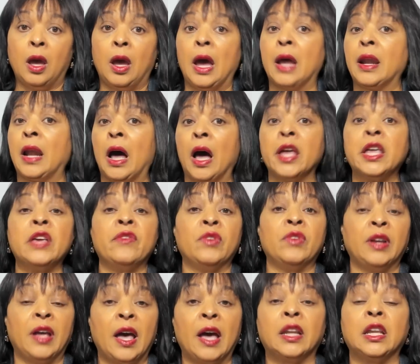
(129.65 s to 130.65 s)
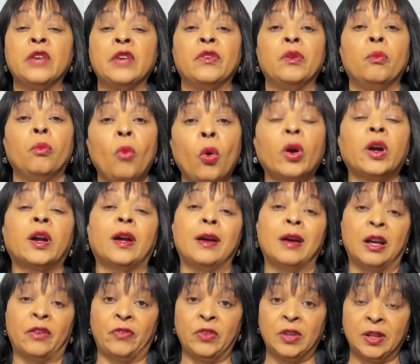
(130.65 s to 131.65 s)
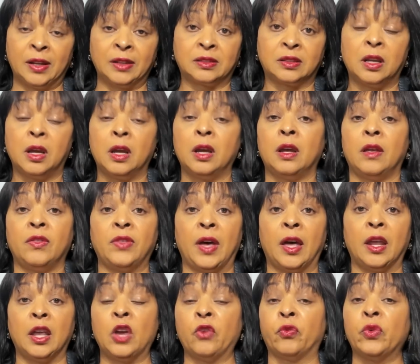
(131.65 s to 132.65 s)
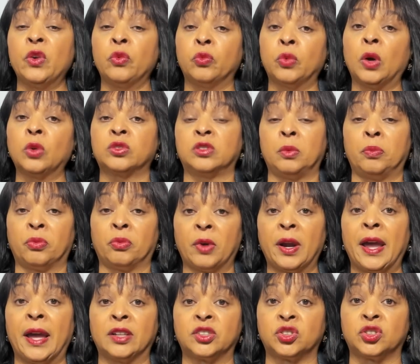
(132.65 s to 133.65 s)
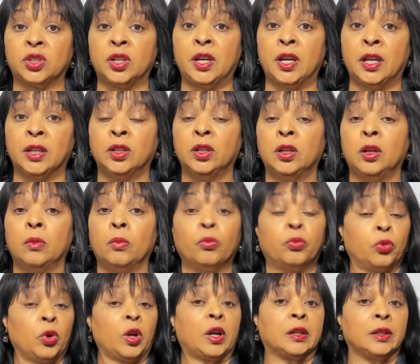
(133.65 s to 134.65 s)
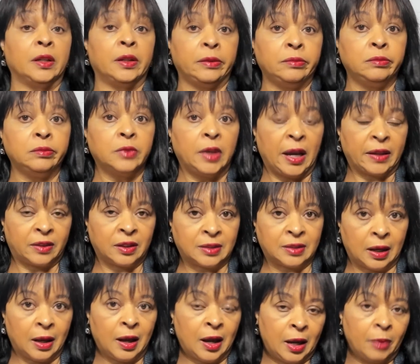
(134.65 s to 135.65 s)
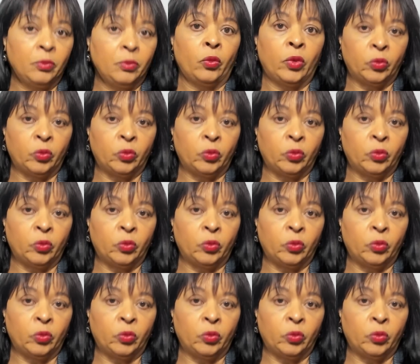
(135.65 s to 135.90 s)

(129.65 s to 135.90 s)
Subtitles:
And I even had even more confidence that if we wrote the branch in Brooklyn at the time,